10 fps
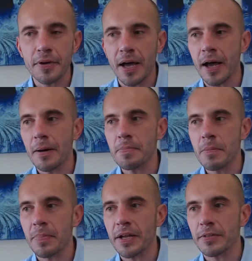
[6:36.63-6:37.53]

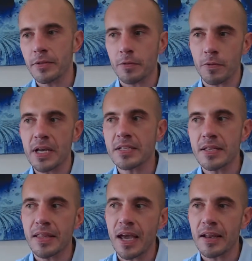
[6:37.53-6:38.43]
but the reason
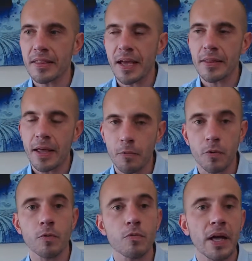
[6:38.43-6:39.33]
that
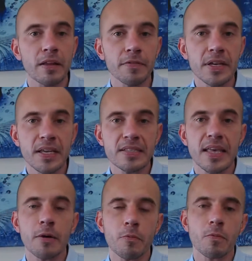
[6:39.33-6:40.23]
we're relevant is that